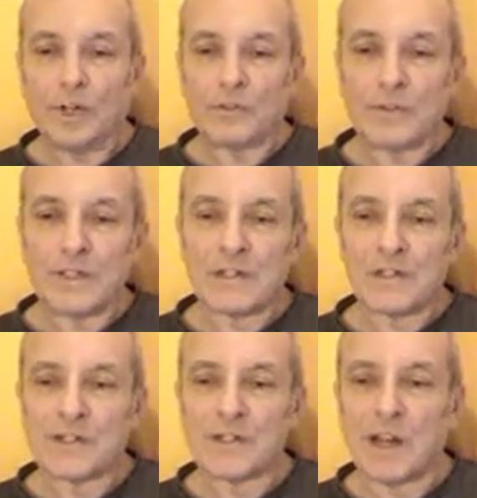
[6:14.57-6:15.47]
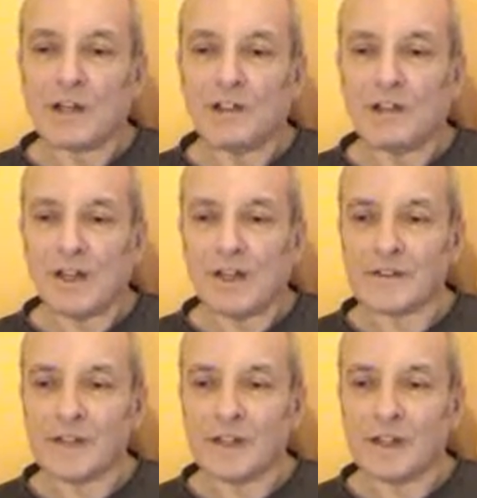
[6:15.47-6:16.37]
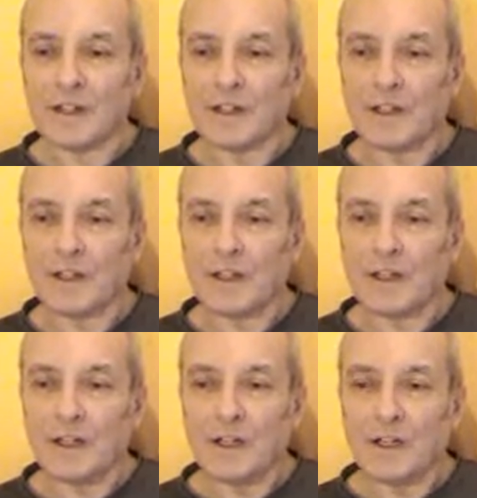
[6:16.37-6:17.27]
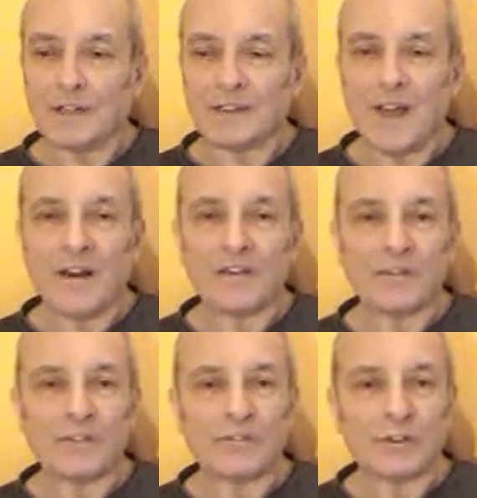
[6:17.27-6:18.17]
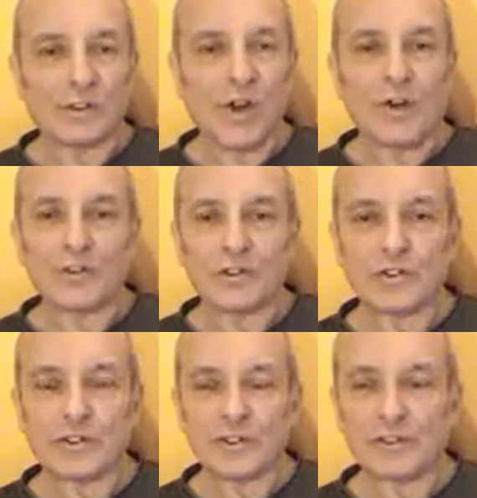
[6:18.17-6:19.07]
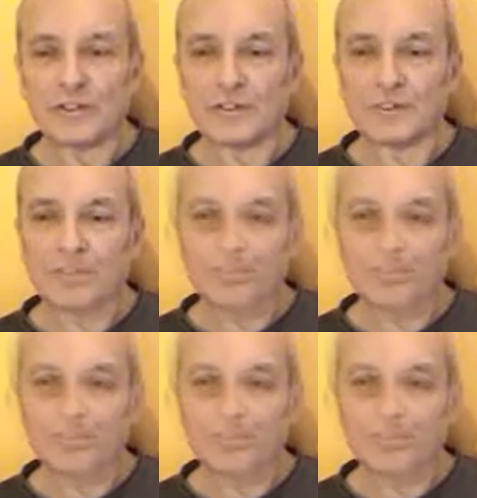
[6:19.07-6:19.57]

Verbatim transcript: If we take the sun as an analogy for consciousness,